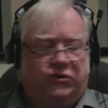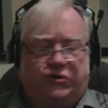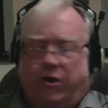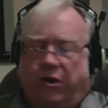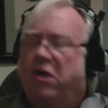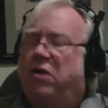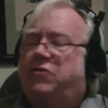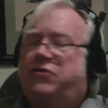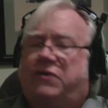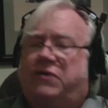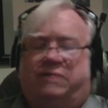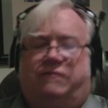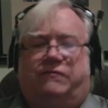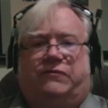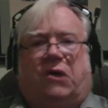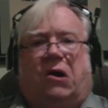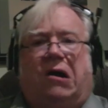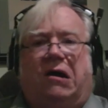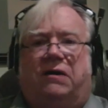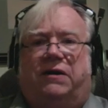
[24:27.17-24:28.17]
dearth of
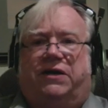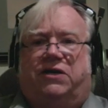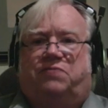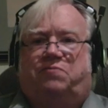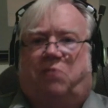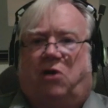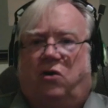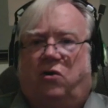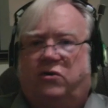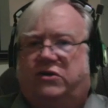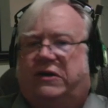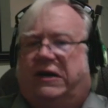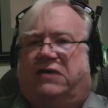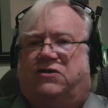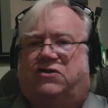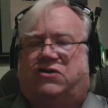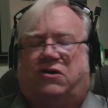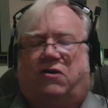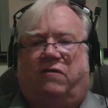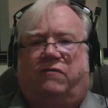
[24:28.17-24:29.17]
college
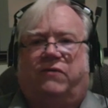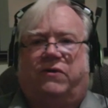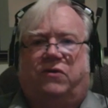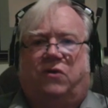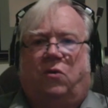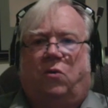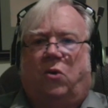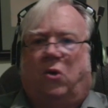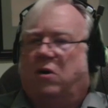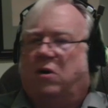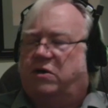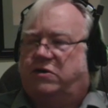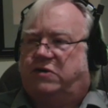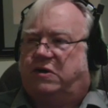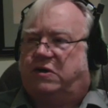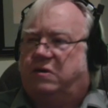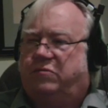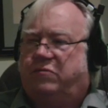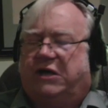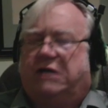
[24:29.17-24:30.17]
protests over the wars
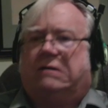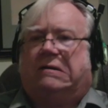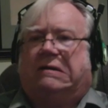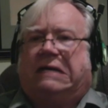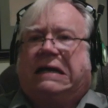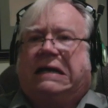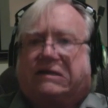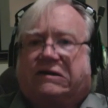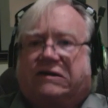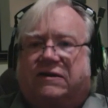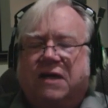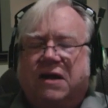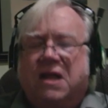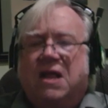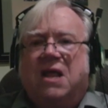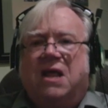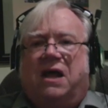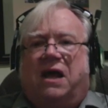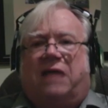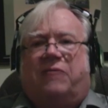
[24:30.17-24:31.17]
in the Middle East.
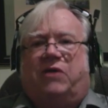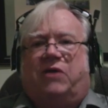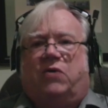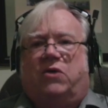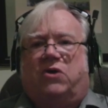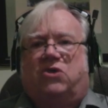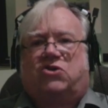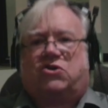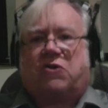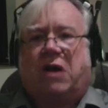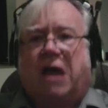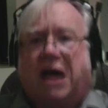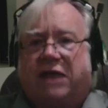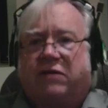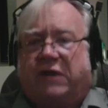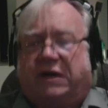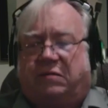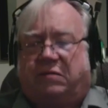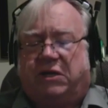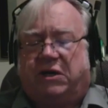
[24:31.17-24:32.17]
I mean, we're
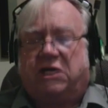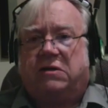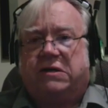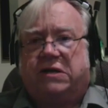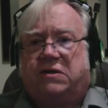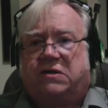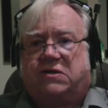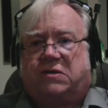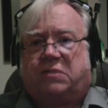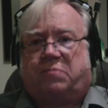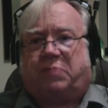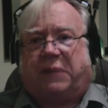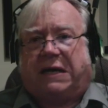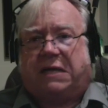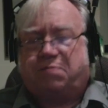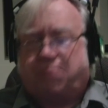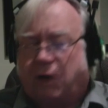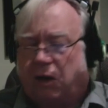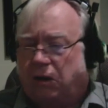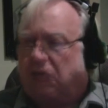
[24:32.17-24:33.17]
slaughtering millions of
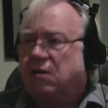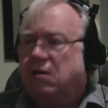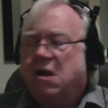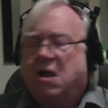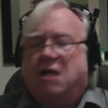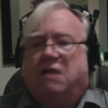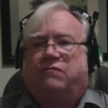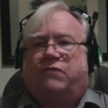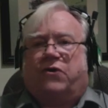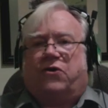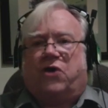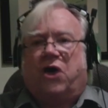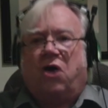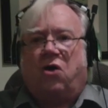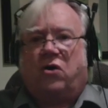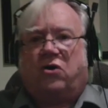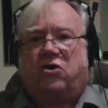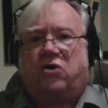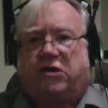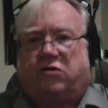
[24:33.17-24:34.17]
people for
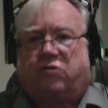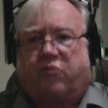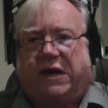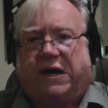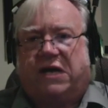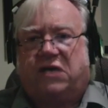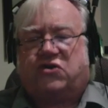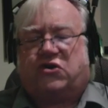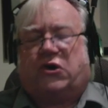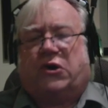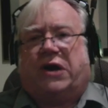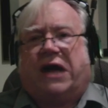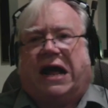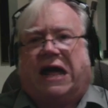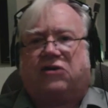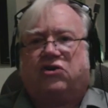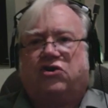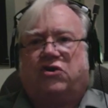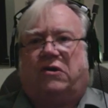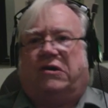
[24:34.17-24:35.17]
no good reason.
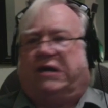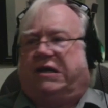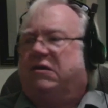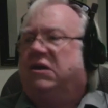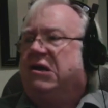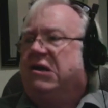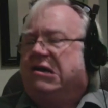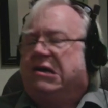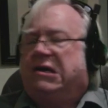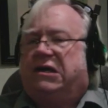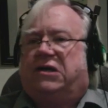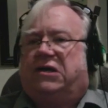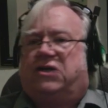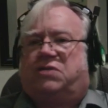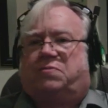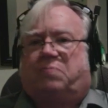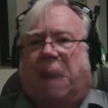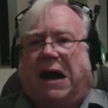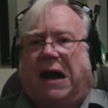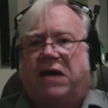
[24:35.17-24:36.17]
Actually,
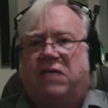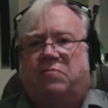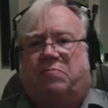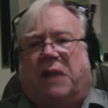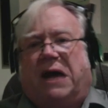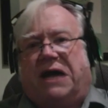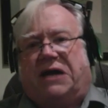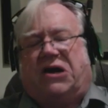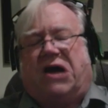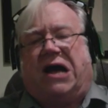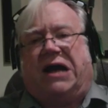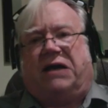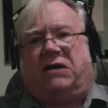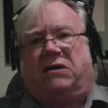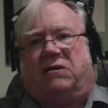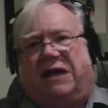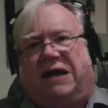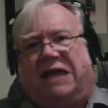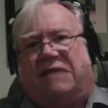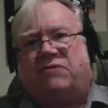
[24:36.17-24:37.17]
inspired by
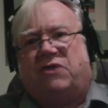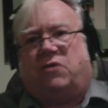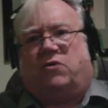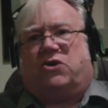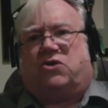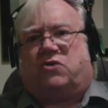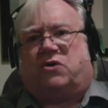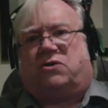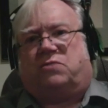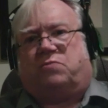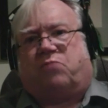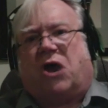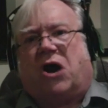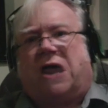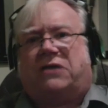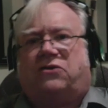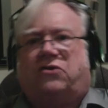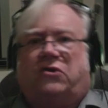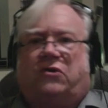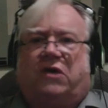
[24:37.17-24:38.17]
9/11, was
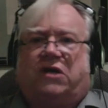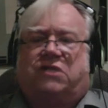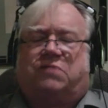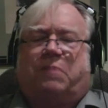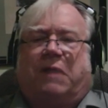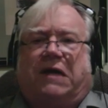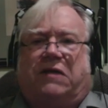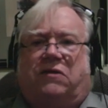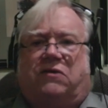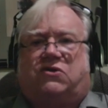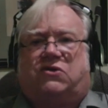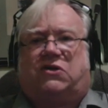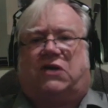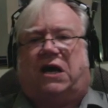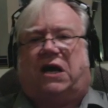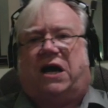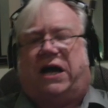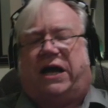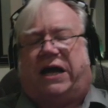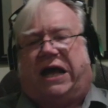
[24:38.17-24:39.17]
brought to us by the
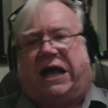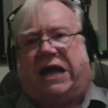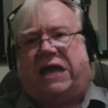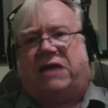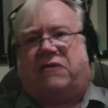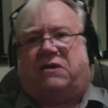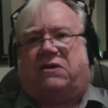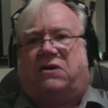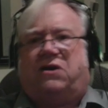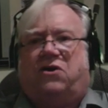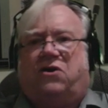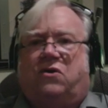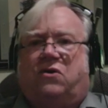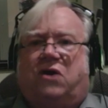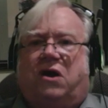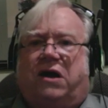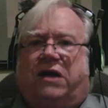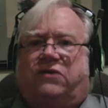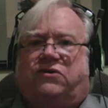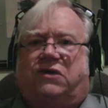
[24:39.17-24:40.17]
CIA, the
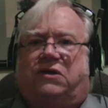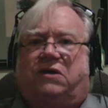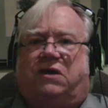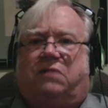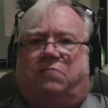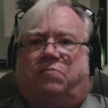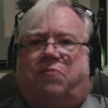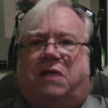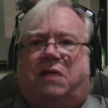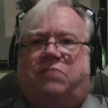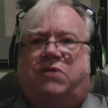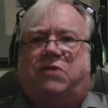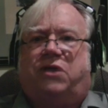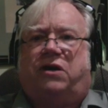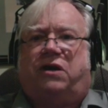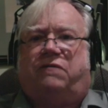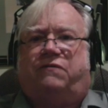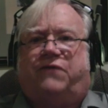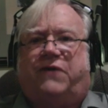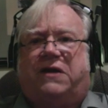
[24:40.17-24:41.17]
neocons in the Department of
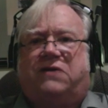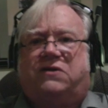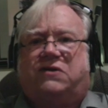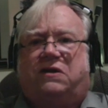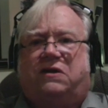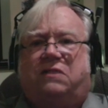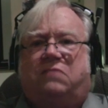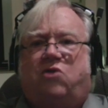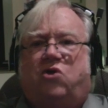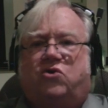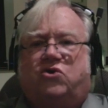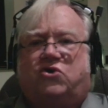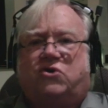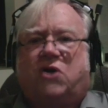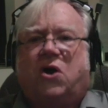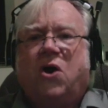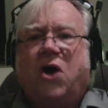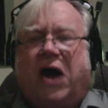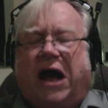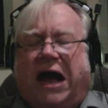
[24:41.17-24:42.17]
Defense, and the
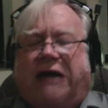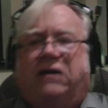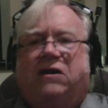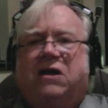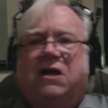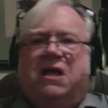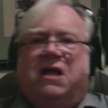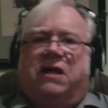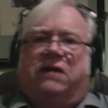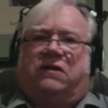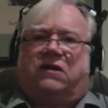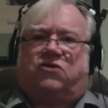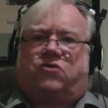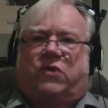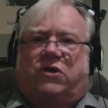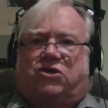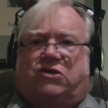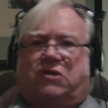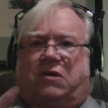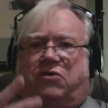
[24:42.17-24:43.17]
Mossad. This
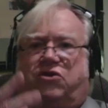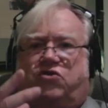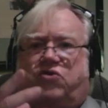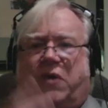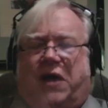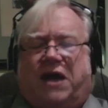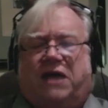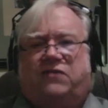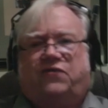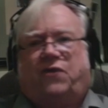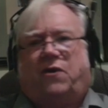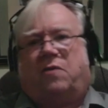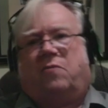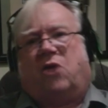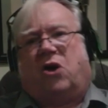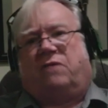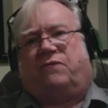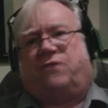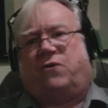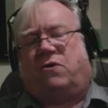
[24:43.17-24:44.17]
was to transform
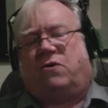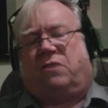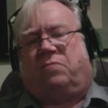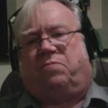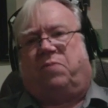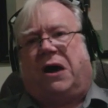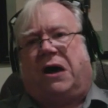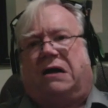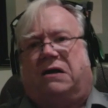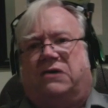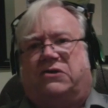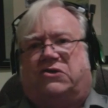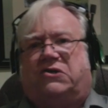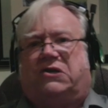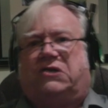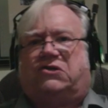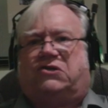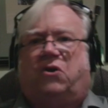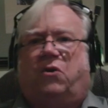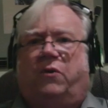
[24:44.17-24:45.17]
our foreign
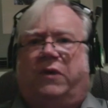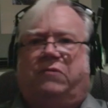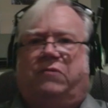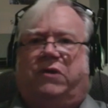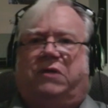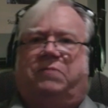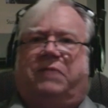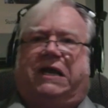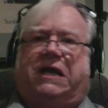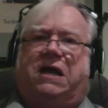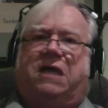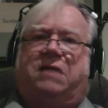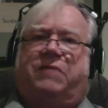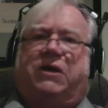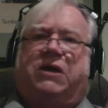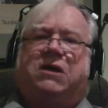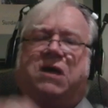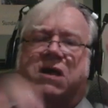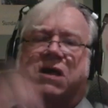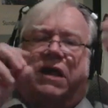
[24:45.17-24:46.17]
policy so we would become
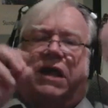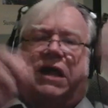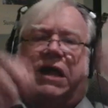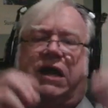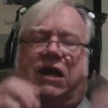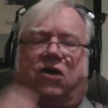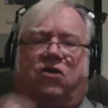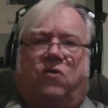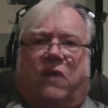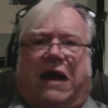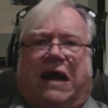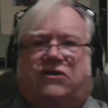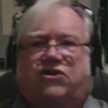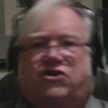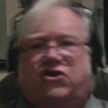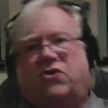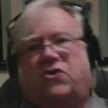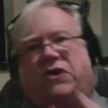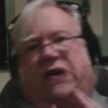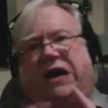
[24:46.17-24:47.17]
an
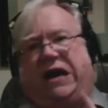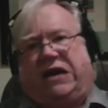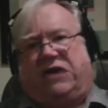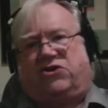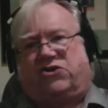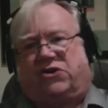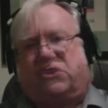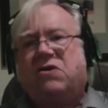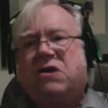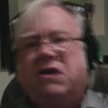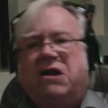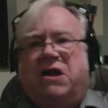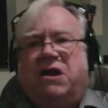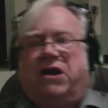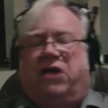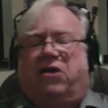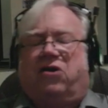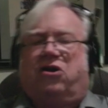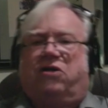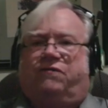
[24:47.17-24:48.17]
aggressor nation.
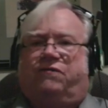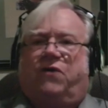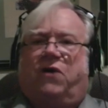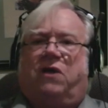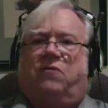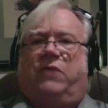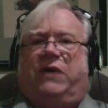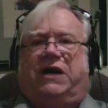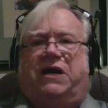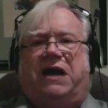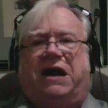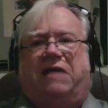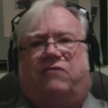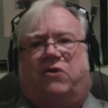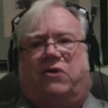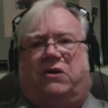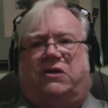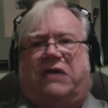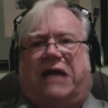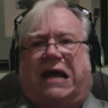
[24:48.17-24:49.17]
Heretofore, we'd never
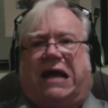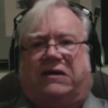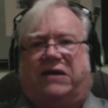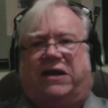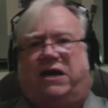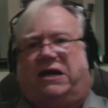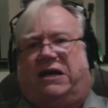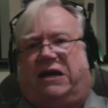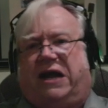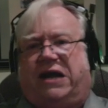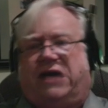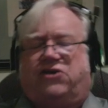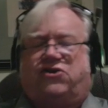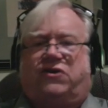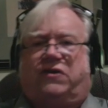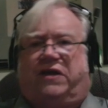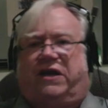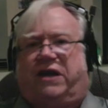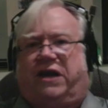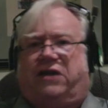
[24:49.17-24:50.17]
attacked any
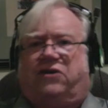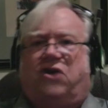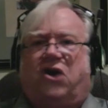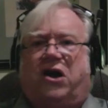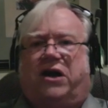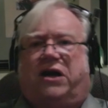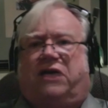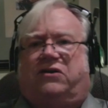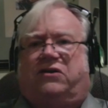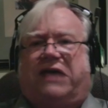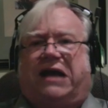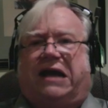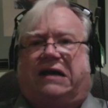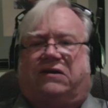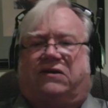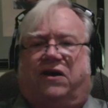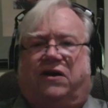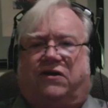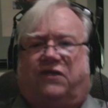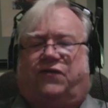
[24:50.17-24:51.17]
nation that had not
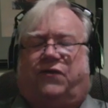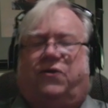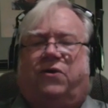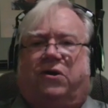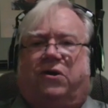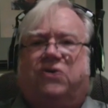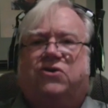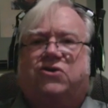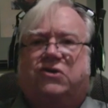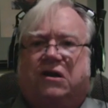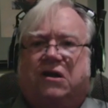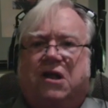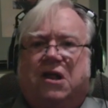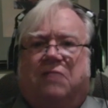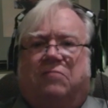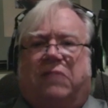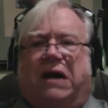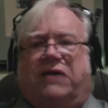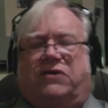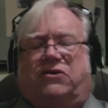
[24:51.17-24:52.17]
attacked us first.
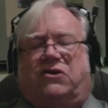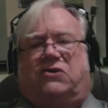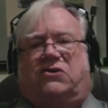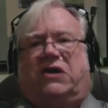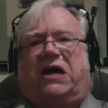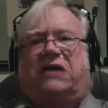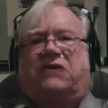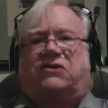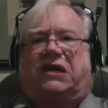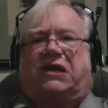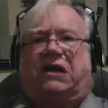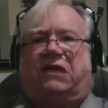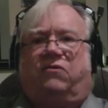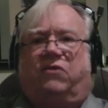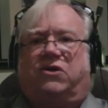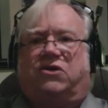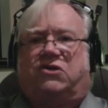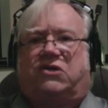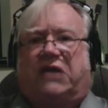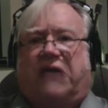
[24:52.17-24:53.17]
By suggesting it
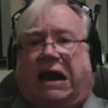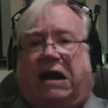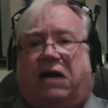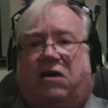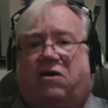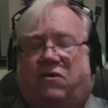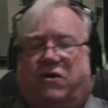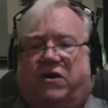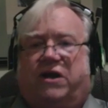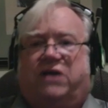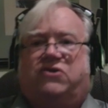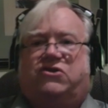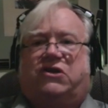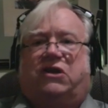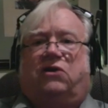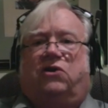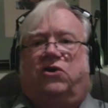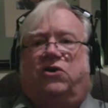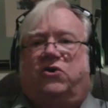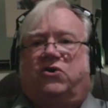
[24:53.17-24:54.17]
was terrorists,
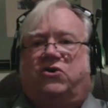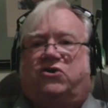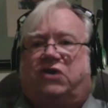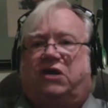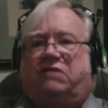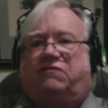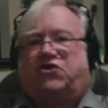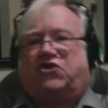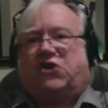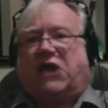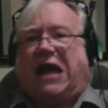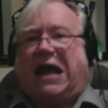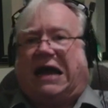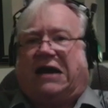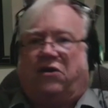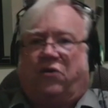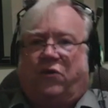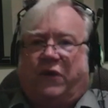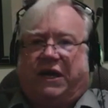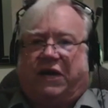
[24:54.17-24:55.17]
elusive,
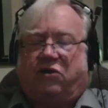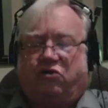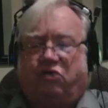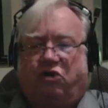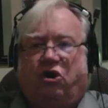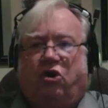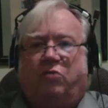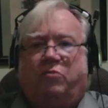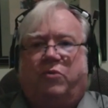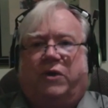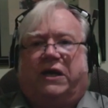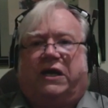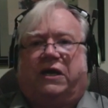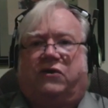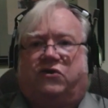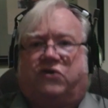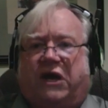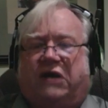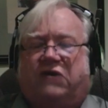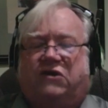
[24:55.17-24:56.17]
shadowy group, we
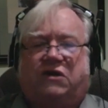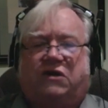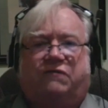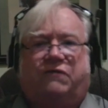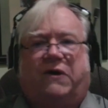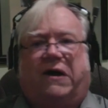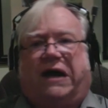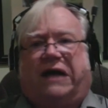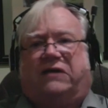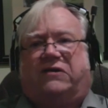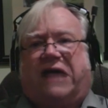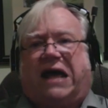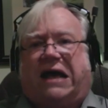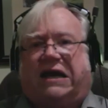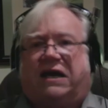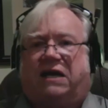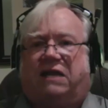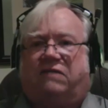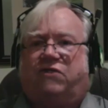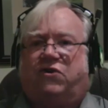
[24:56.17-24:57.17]
could justify
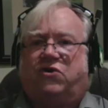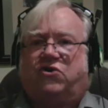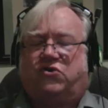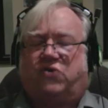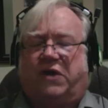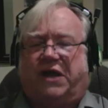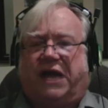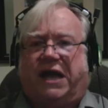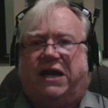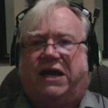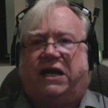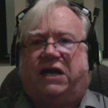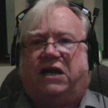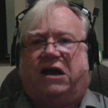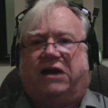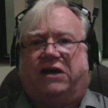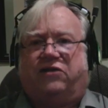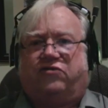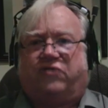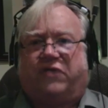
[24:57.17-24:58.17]
attacking virtually any
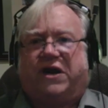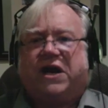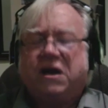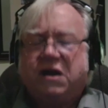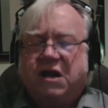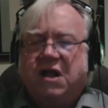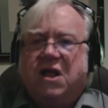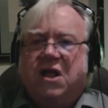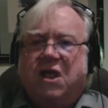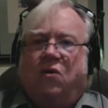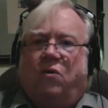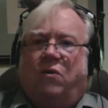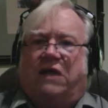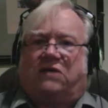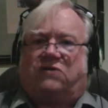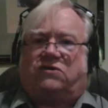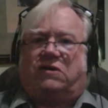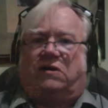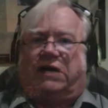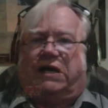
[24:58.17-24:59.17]
country.
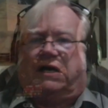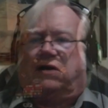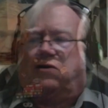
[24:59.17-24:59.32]
Wesley